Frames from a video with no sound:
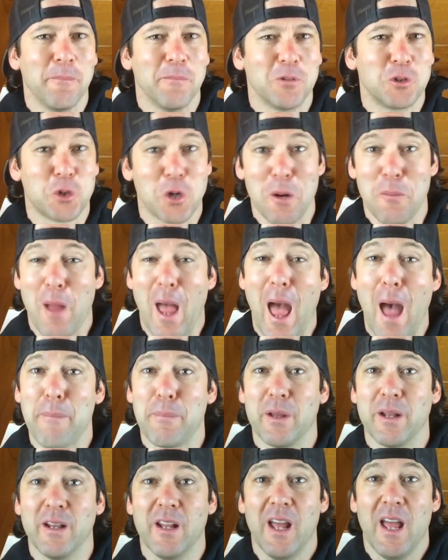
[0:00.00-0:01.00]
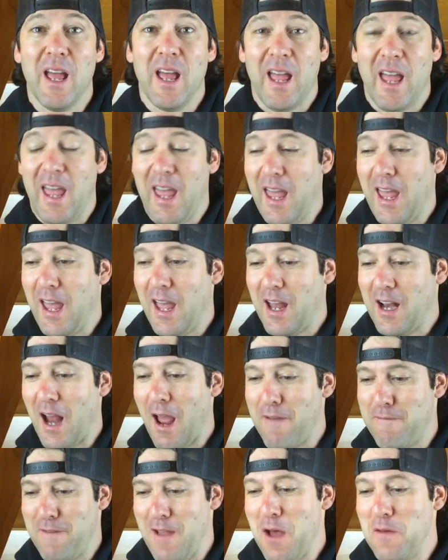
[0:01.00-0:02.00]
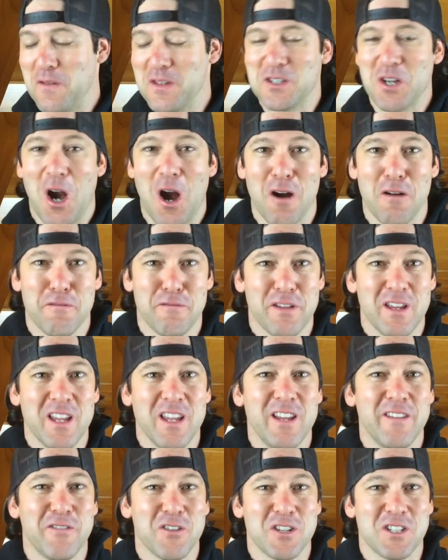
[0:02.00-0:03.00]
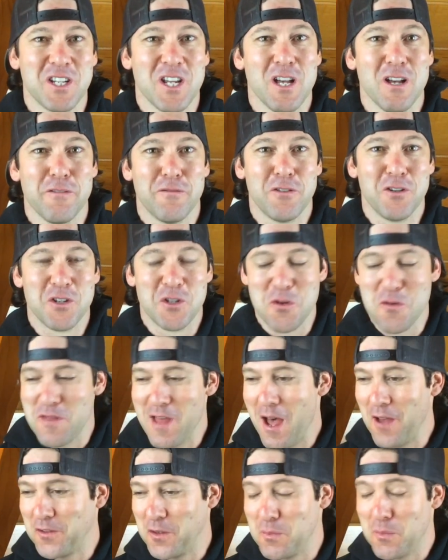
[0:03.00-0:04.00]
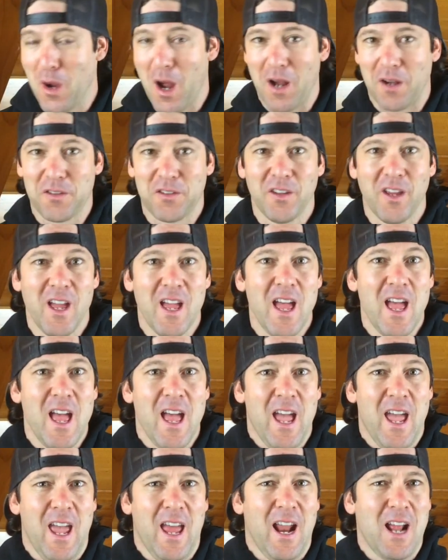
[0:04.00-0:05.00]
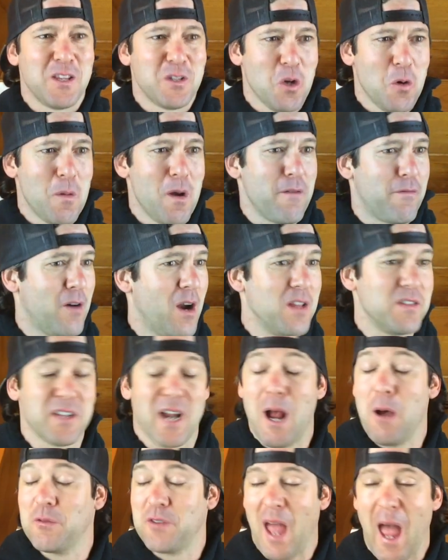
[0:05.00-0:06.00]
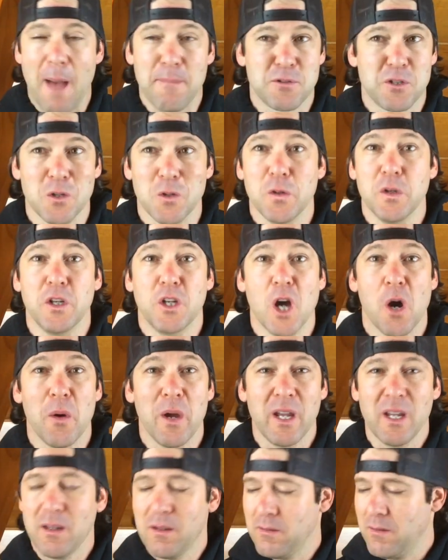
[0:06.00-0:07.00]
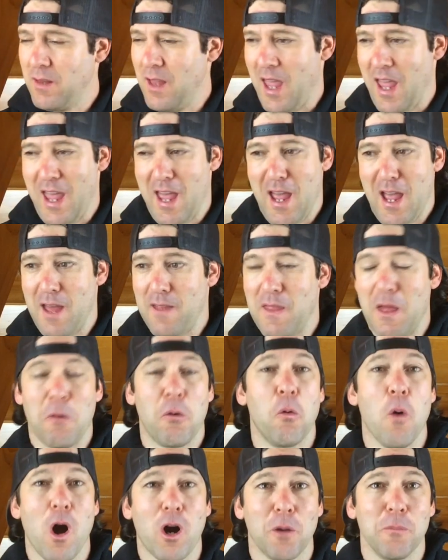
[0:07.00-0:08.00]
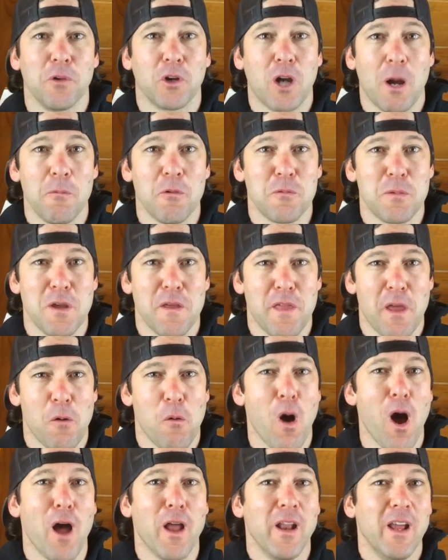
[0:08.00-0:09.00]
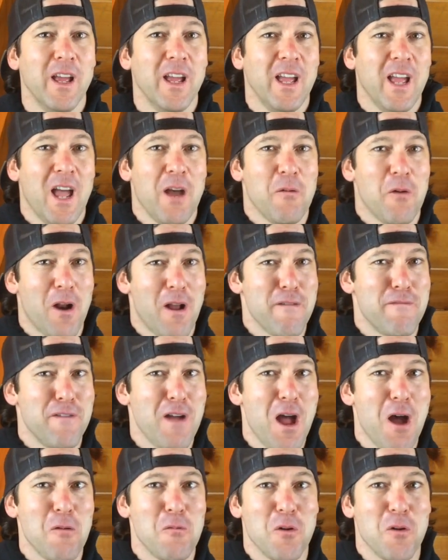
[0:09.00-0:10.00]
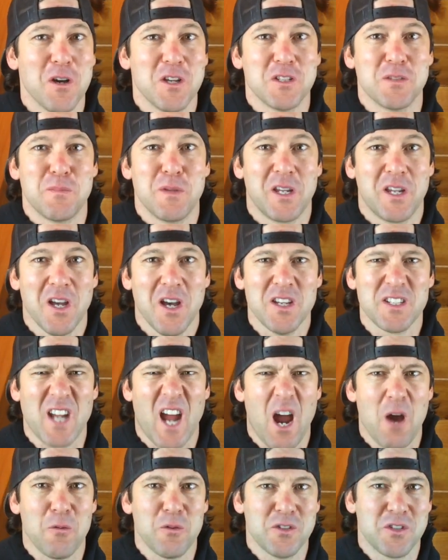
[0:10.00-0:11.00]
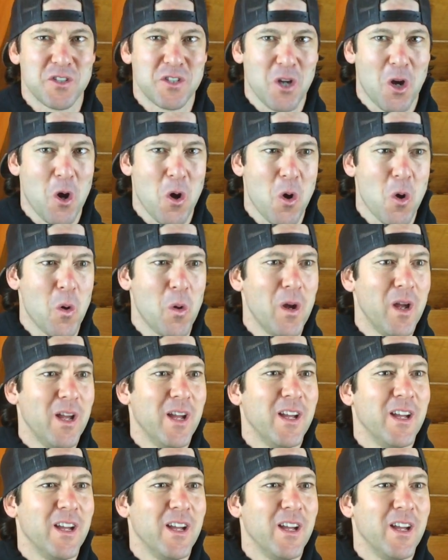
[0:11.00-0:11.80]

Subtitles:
trip happen. And I found this RV for sale for $2,000. And I told my friends that I was absolutely going, and they were welcome to come with me if they want. And what I found was, because I was so